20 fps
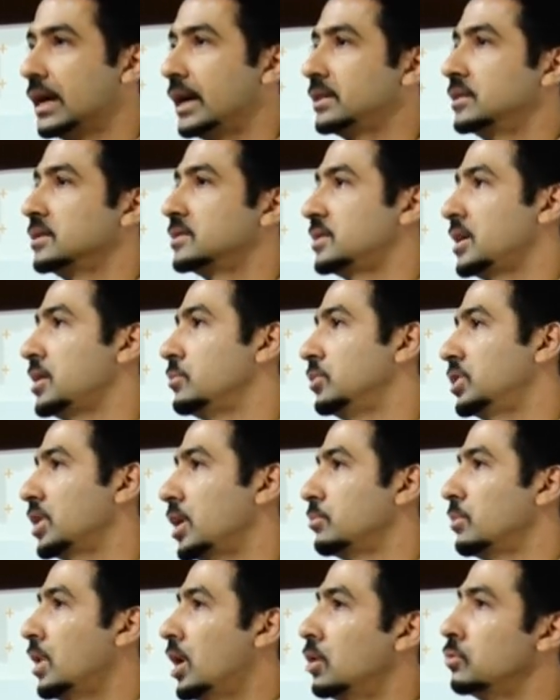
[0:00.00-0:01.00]
At the same
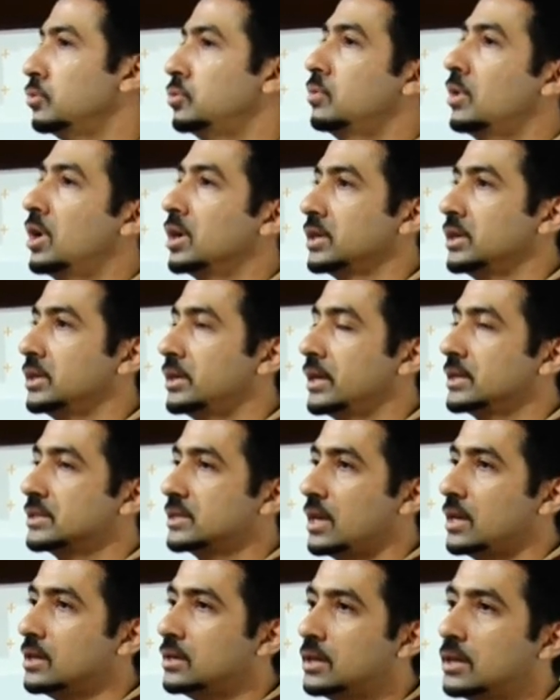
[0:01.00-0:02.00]
time, how do architects
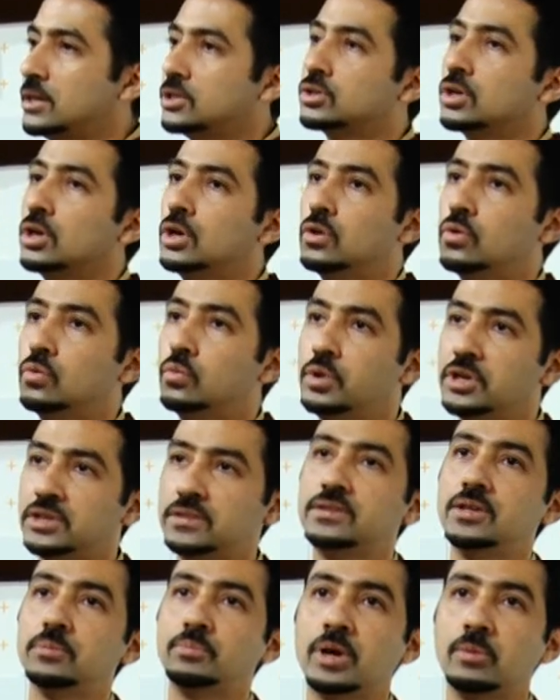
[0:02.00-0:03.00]
engage
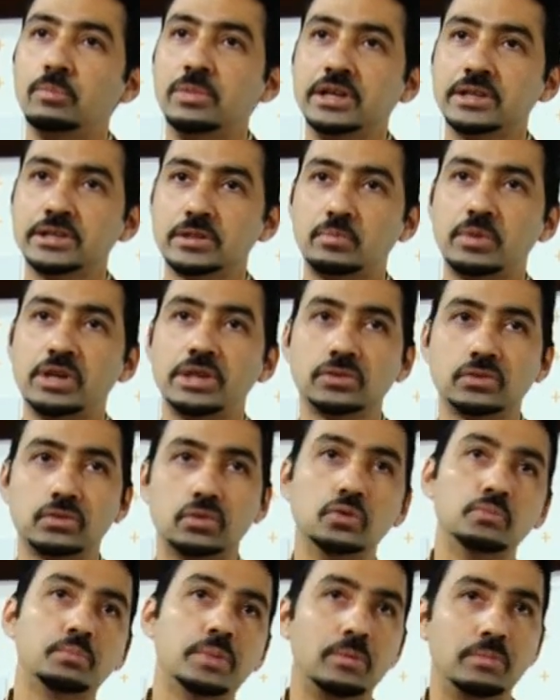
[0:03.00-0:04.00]
with the public space
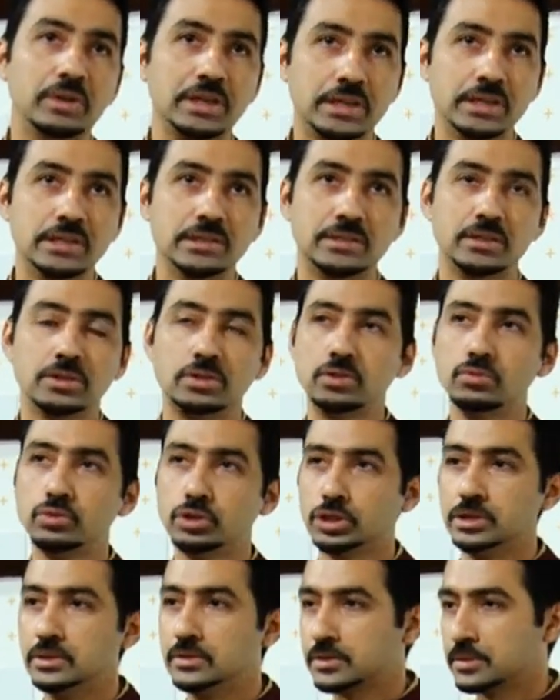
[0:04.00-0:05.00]
through public
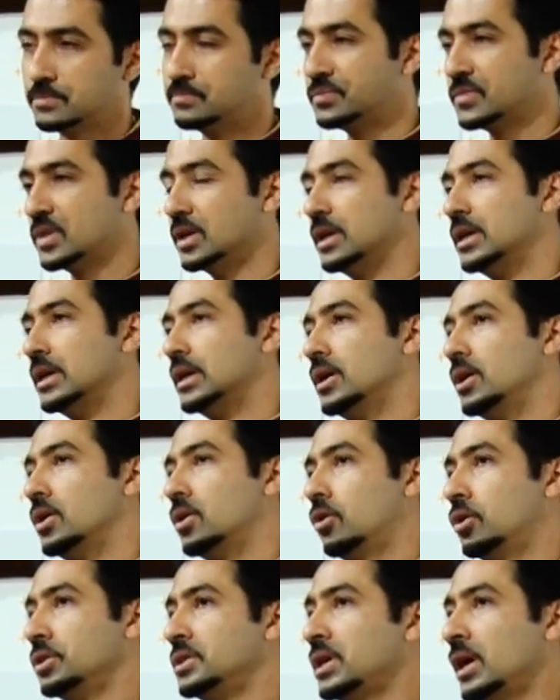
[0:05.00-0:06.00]
institutions?
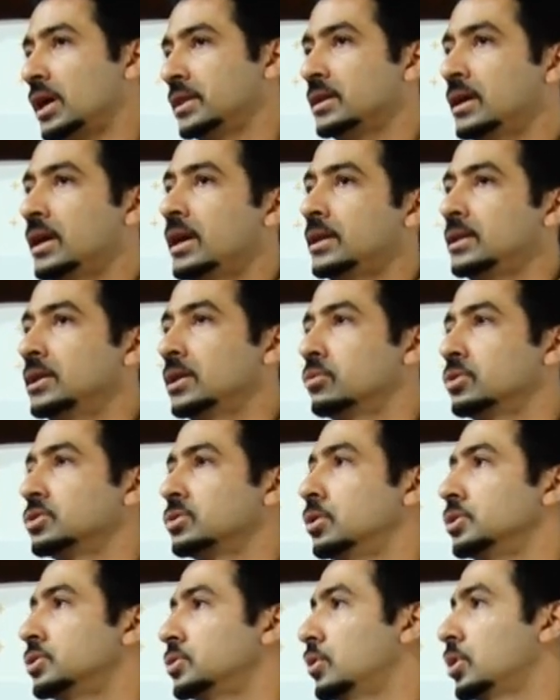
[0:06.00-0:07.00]
On the other hand, there was
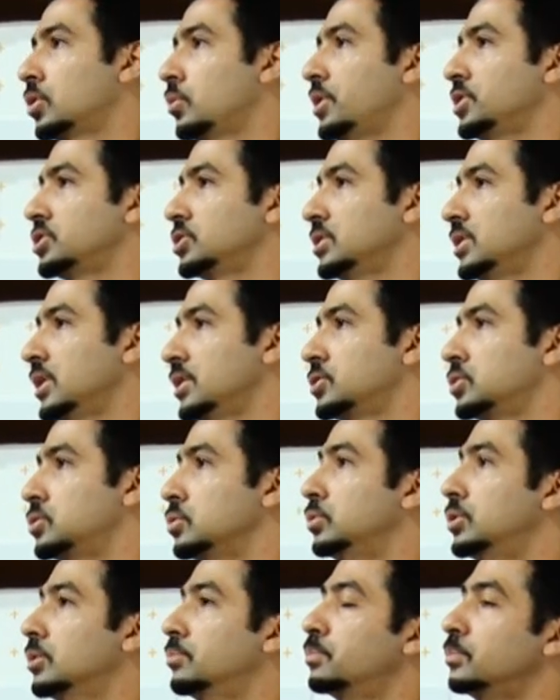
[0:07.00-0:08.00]
also a question as to
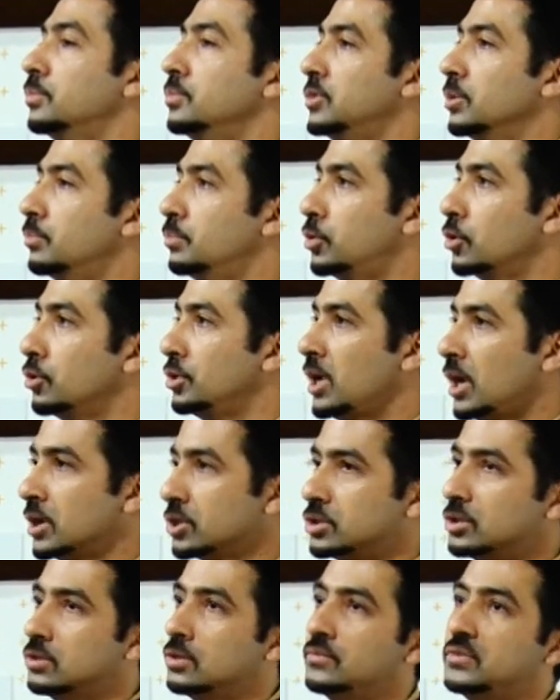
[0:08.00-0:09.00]
the
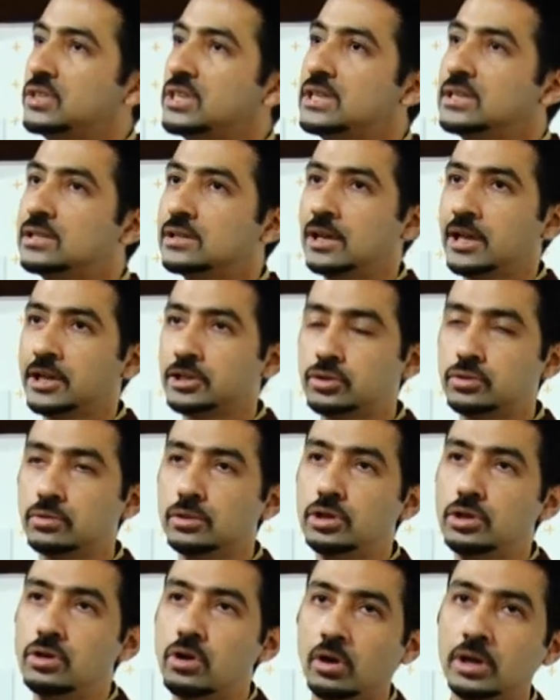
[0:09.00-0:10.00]
production of the intellectual
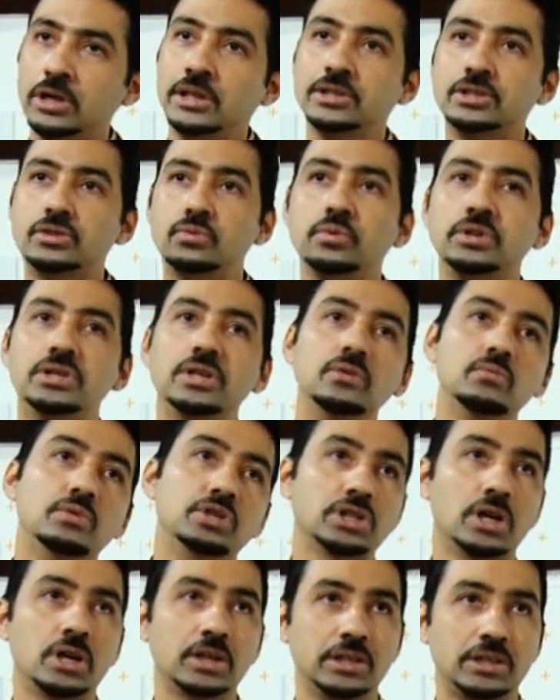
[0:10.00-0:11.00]
knowledge within
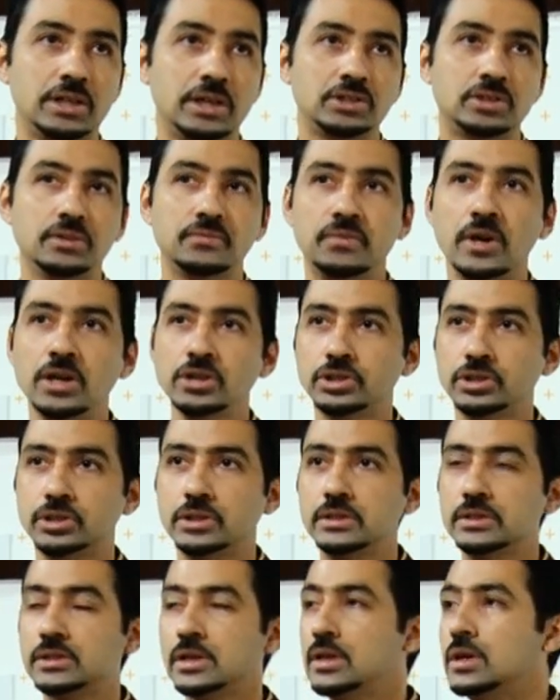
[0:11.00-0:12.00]
which architecture
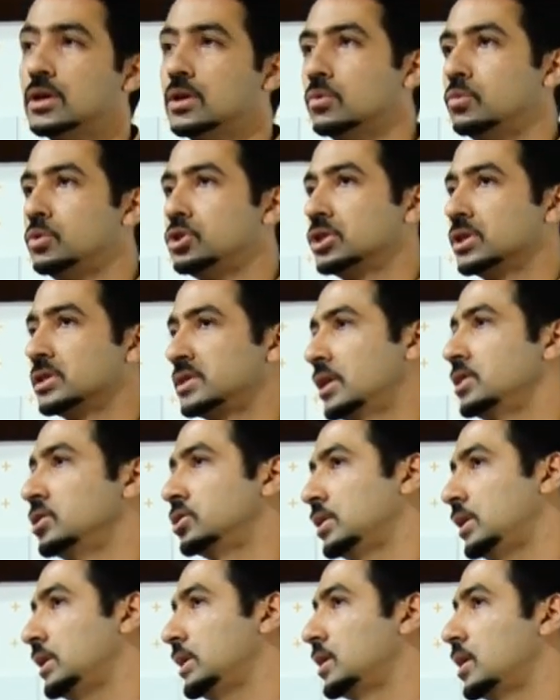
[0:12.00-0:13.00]
functions, which
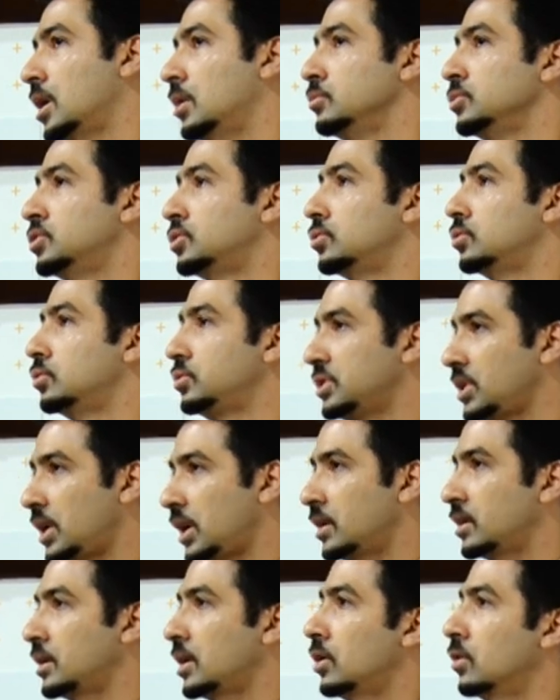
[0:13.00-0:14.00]
essentially comes through the
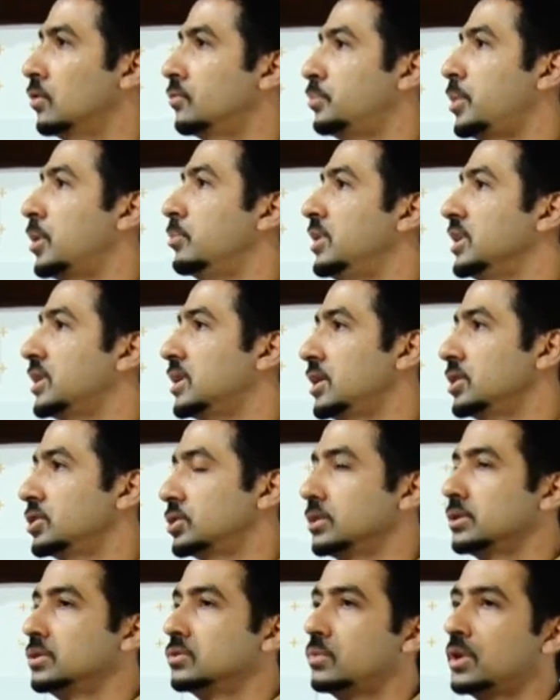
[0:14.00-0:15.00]
area of
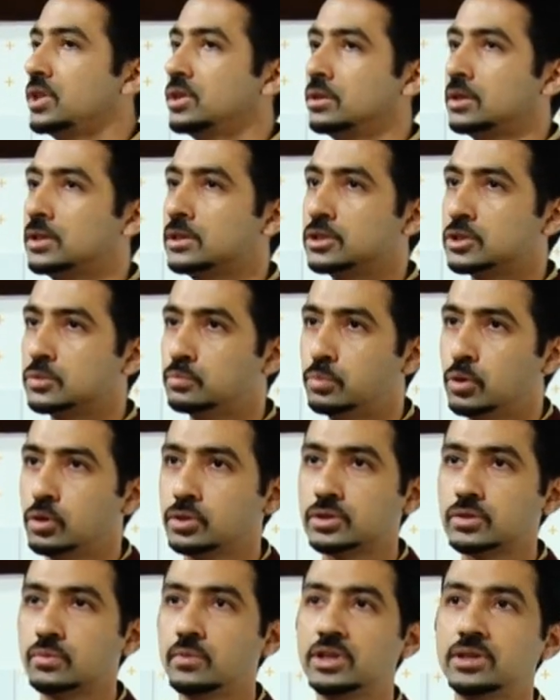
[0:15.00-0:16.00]
publications, whether it is
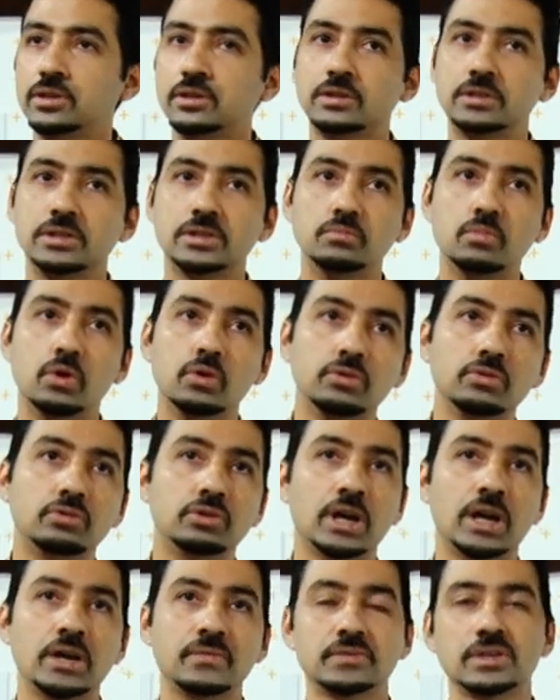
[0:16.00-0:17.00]
books, whether it is
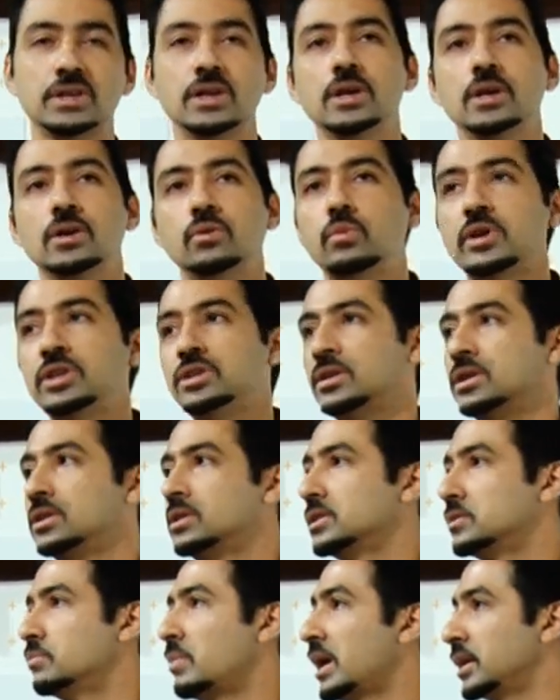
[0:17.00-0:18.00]
monographs, whether it
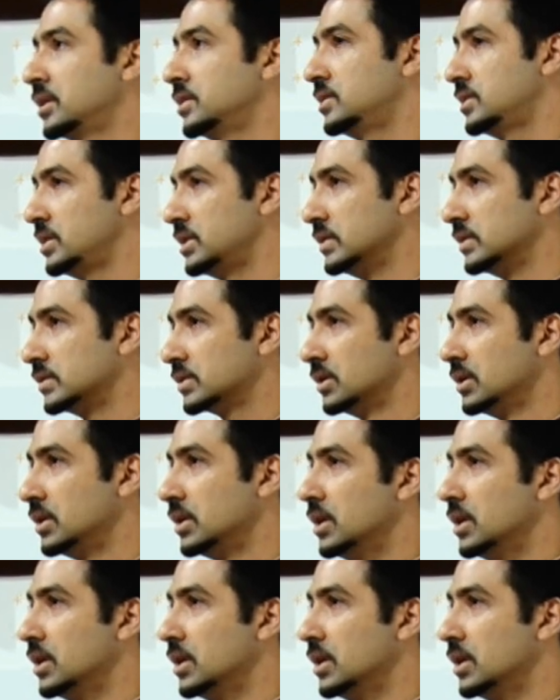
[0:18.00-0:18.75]
is magazines.